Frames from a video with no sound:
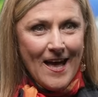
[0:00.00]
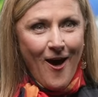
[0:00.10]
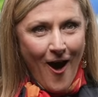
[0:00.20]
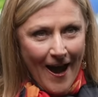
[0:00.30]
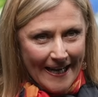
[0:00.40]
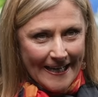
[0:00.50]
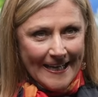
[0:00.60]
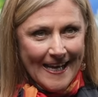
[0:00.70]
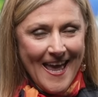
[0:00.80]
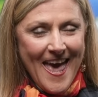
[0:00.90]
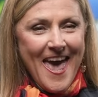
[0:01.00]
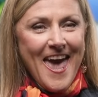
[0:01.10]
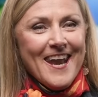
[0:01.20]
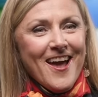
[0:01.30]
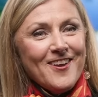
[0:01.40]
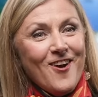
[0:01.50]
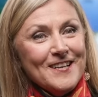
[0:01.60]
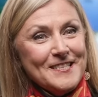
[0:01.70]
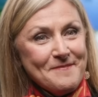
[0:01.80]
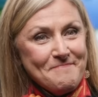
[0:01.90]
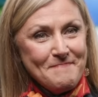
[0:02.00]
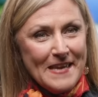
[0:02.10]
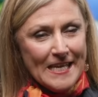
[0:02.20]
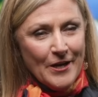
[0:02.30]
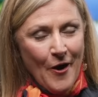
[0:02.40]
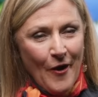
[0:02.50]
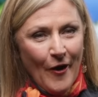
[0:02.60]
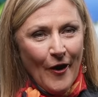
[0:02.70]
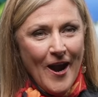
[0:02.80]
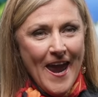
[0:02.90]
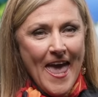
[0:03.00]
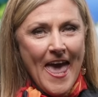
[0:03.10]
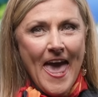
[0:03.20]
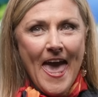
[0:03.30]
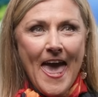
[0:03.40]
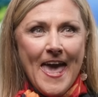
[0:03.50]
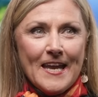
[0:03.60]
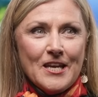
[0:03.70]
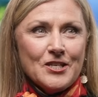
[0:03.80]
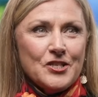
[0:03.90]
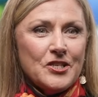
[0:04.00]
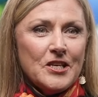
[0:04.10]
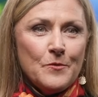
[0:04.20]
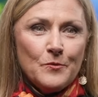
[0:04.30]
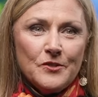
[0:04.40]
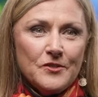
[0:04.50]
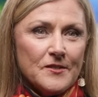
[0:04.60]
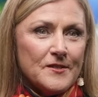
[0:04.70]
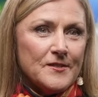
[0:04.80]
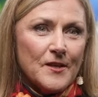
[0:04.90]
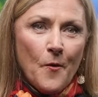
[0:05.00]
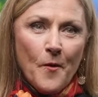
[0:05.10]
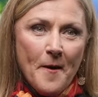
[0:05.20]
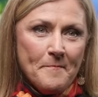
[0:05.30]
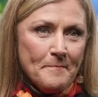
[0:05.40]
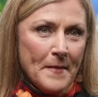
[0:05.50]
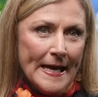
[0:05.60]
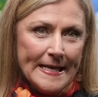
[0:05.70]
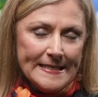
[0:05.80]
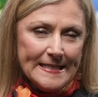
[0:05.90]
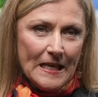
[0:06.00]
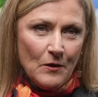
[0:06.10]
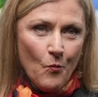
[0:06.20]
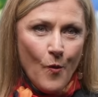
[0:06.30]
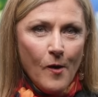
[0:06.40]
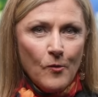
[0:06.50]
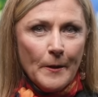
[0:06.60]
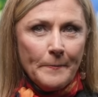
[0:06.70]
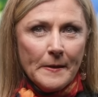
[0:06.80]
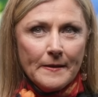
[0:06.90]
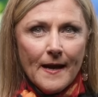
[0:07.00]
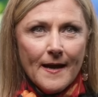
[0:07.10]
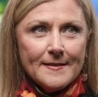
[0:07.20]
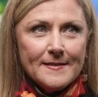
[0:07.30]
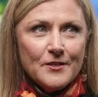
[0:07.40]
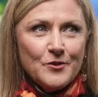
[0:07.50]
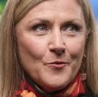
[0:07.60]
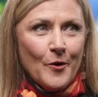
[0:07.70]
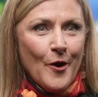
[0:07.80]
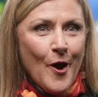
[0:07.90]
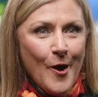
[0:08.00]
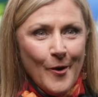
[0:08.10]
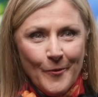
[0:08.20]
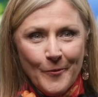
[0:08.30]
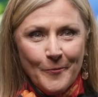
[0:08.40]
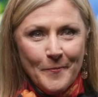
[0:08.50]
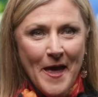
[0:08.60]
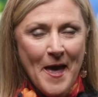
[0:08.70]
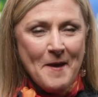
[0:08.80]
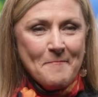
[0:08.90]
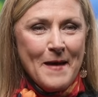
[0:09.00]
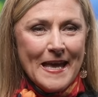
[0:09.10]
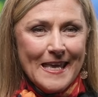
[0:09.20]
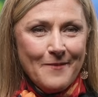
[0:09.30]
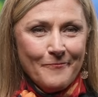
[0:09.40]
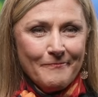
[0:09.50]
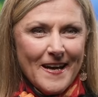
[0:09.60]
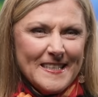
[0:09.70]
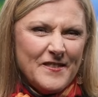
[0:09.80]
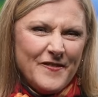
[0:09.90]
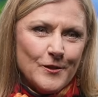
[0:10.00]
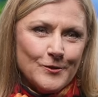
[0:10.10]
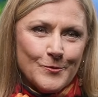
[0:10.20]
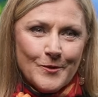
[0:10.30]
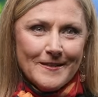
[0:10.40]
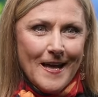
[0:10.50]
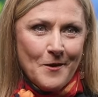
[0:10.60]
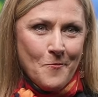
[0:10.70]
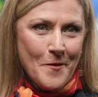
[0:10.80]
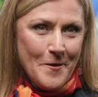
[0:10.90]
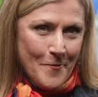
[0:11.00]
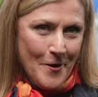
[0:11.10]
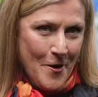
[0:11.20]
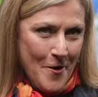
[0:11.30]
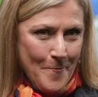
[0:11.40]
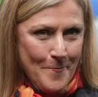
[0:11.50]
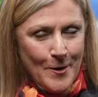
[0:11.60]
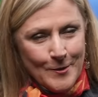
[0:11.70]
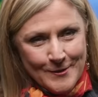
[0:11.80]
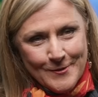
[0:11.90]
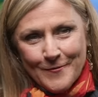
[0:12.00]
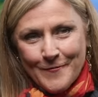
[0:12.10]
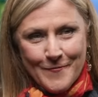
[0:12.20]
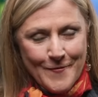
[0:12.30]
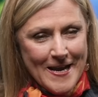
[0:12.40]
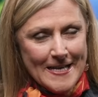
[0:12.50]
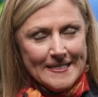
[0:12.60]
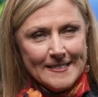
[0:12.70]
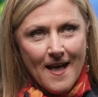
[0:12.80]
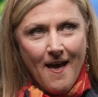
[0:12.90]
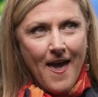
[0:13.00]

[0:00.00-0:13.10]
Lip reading: Heidi. And I got to meet her, and she was just so amazing, welcoming us into her home, making us feel sort of like we were her personal friends.